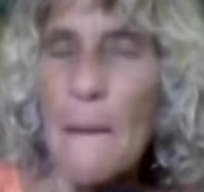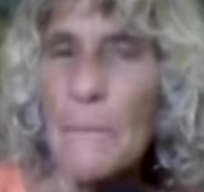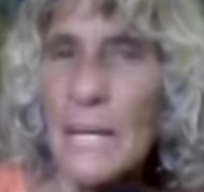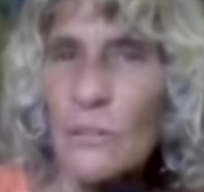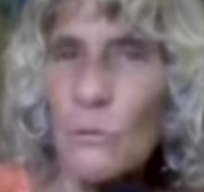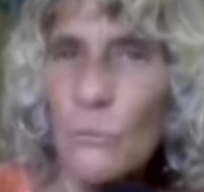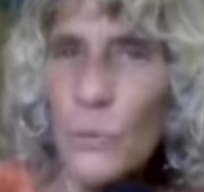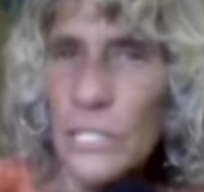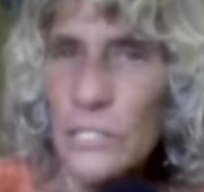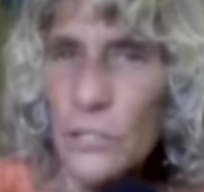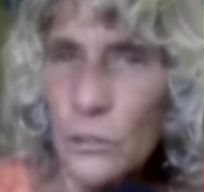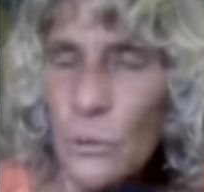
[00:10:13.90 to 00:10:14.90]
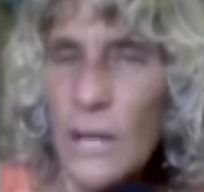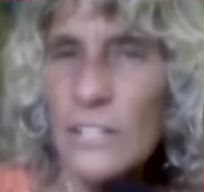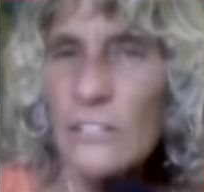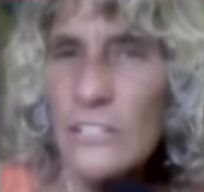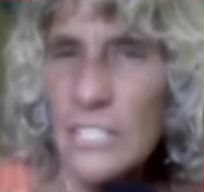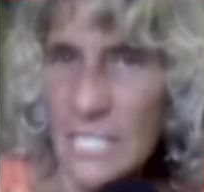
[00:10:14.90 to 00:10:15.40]
But we do
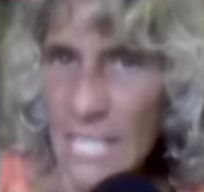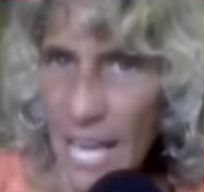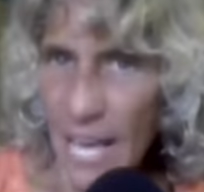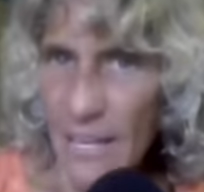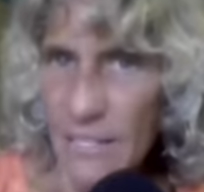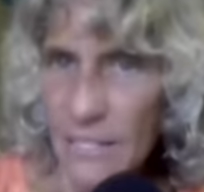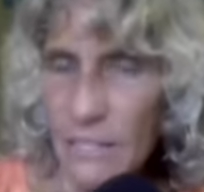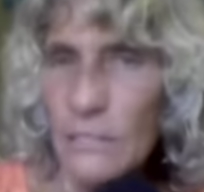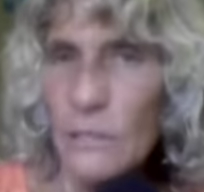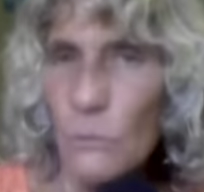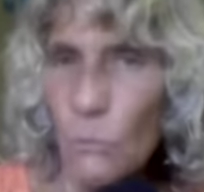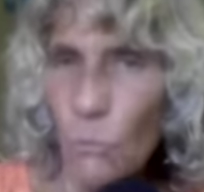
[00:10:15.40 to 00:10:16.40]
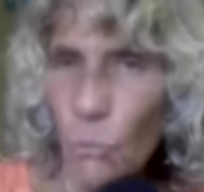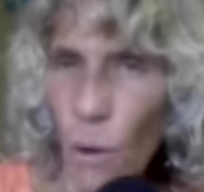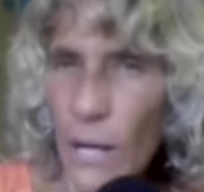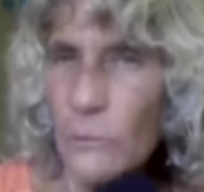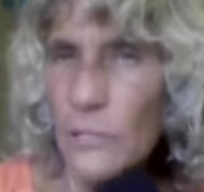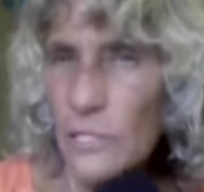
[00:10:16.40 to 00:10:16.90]
understand
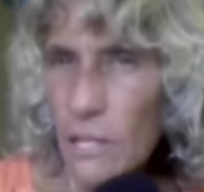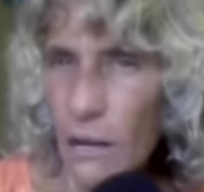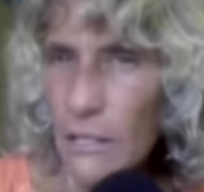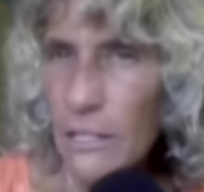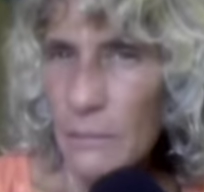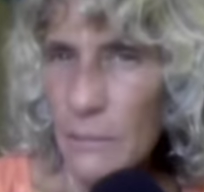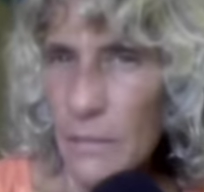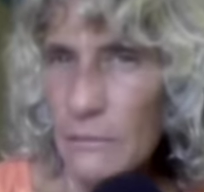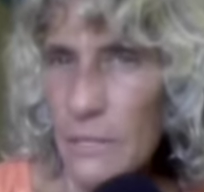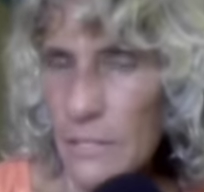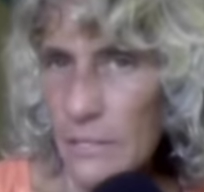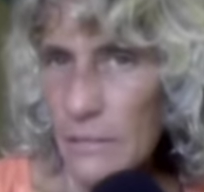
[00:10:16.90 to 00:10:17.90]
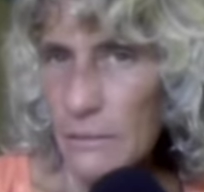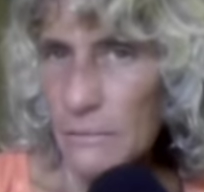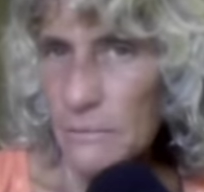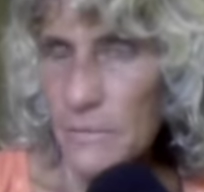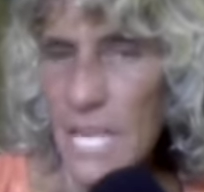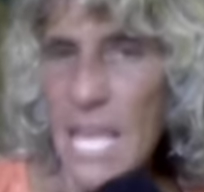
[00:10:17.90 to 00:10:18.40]
what we're talking about right now.
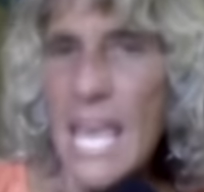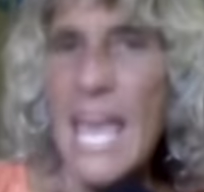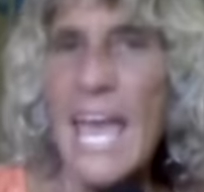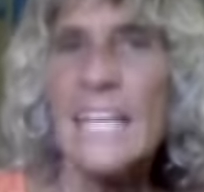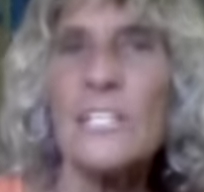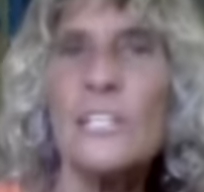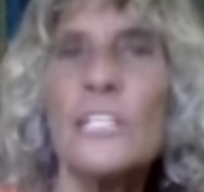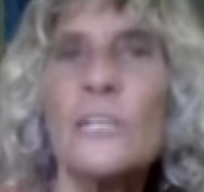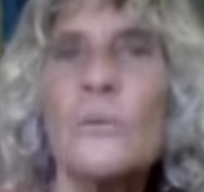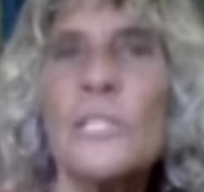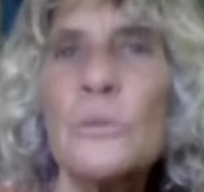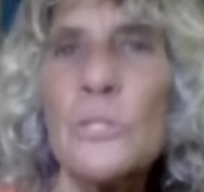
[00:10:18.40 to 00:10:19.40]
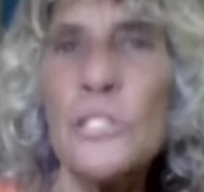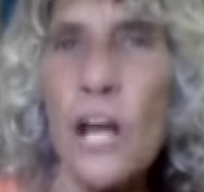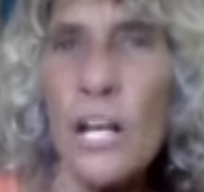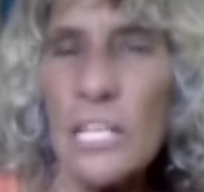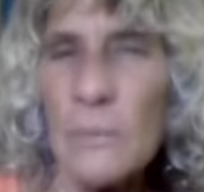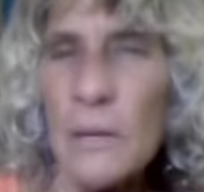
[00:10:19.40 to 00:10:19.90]
And, you know, when you were
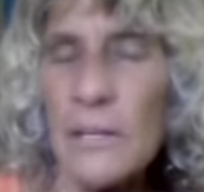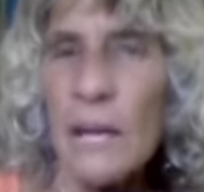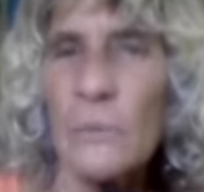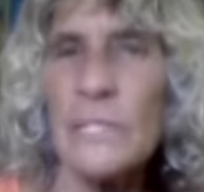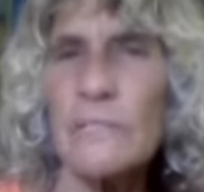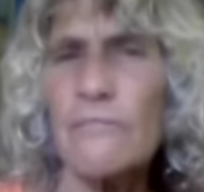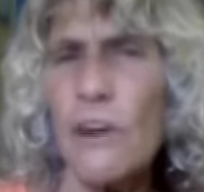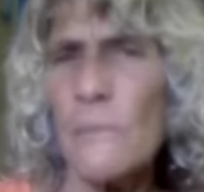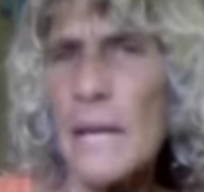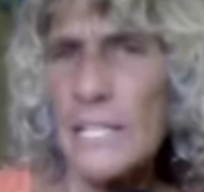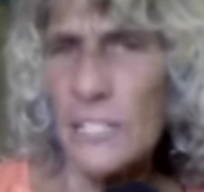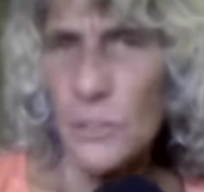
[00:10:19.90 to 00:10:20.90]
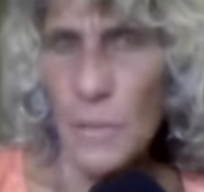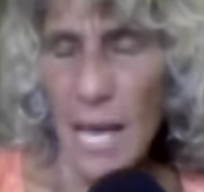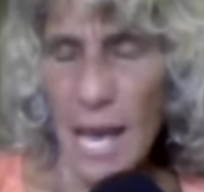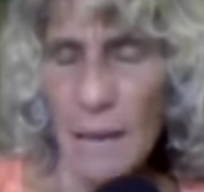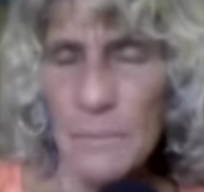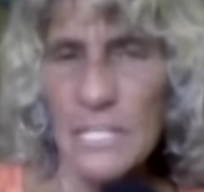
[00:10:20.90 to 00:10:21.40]
talking about how we fall back into a
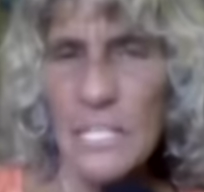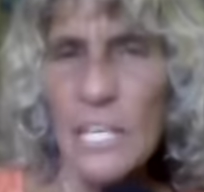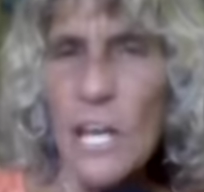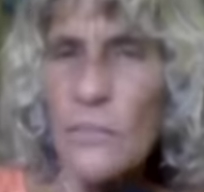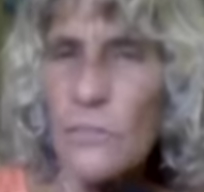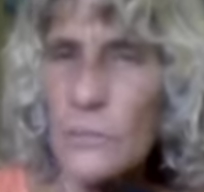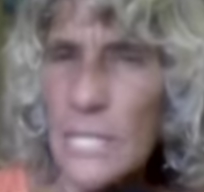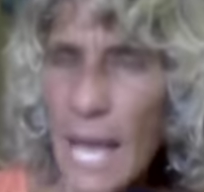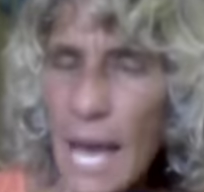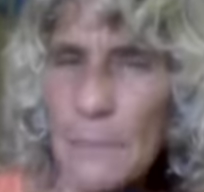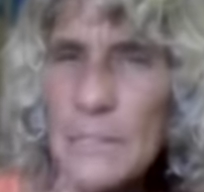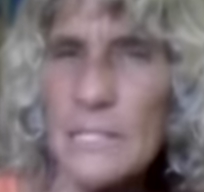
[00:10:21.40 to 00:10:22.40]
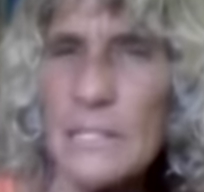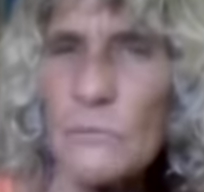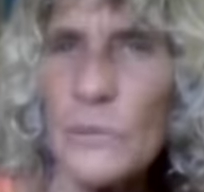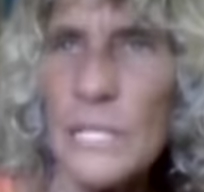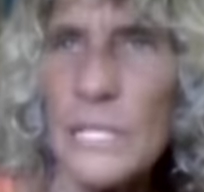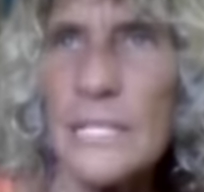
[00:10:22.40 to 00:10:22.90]
habit, those habits that
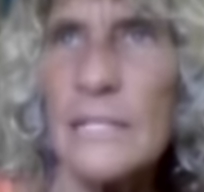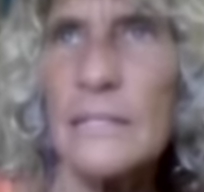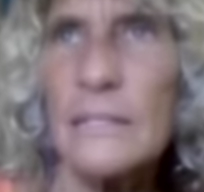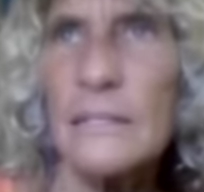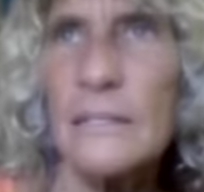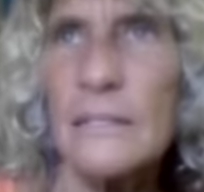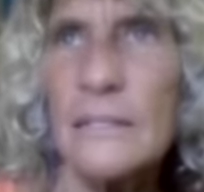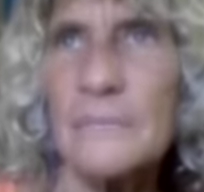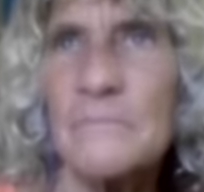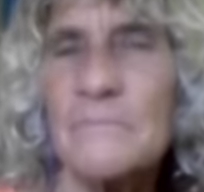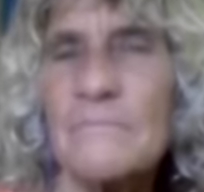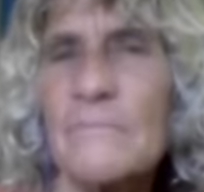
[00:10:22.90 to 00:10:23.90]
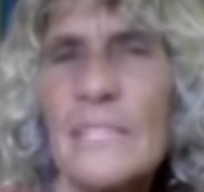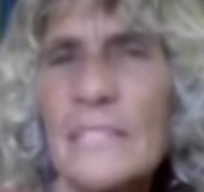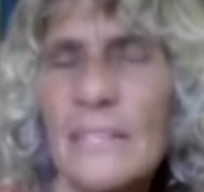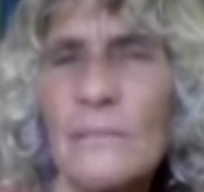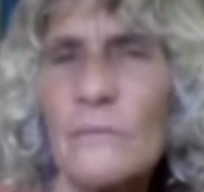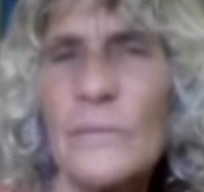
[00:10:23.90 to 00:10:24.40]
we, um,
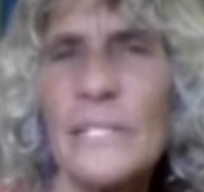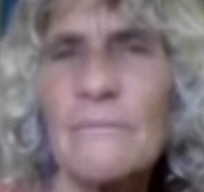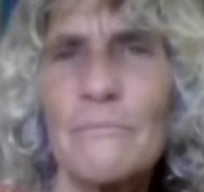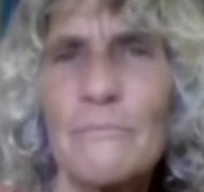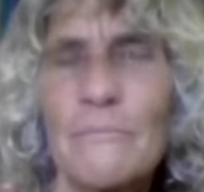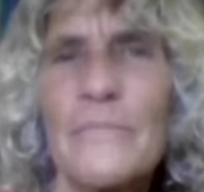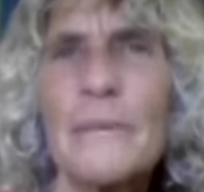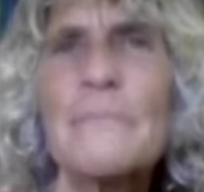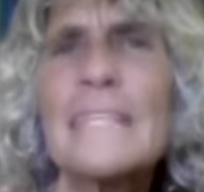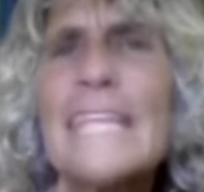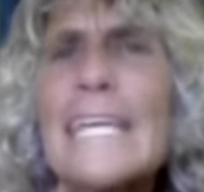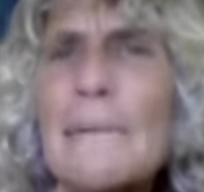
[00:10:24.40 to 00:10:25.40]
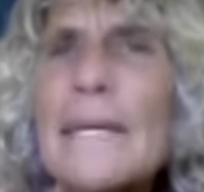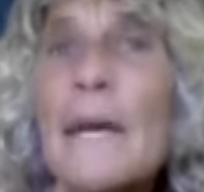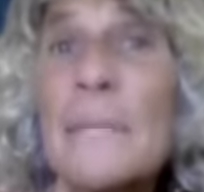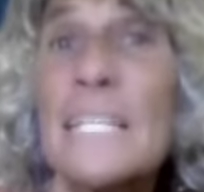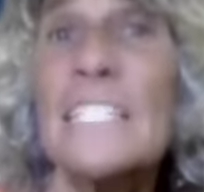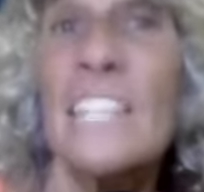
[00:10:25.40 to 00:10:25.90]
that we, that they they
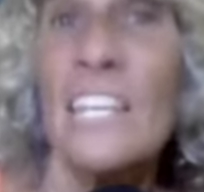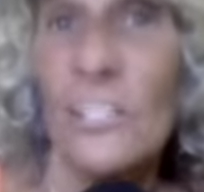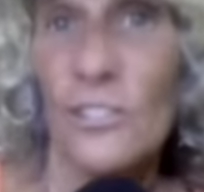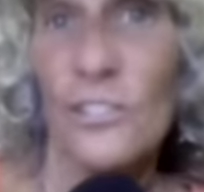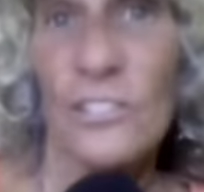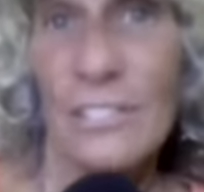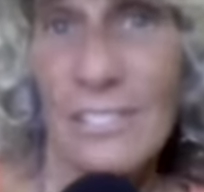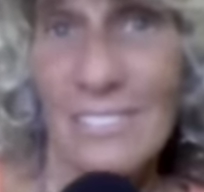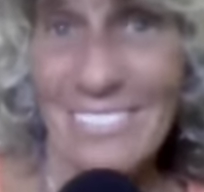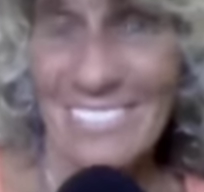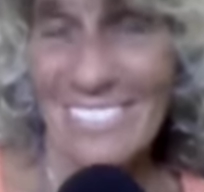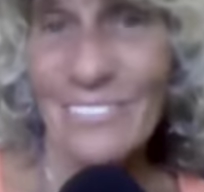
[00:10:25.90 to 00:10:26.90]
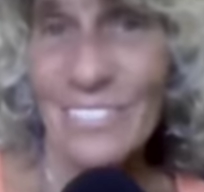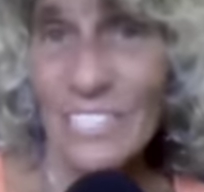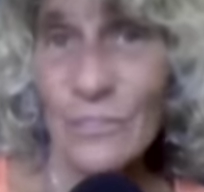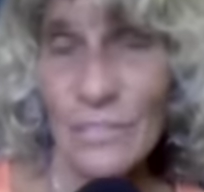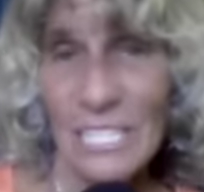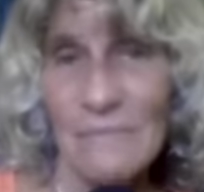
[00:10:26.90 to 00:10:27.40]
become contagious, yes. like,
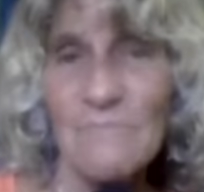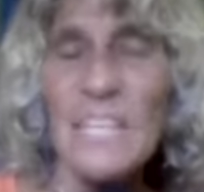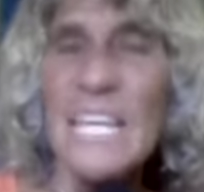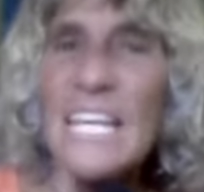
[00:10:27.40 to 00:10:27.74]
literally.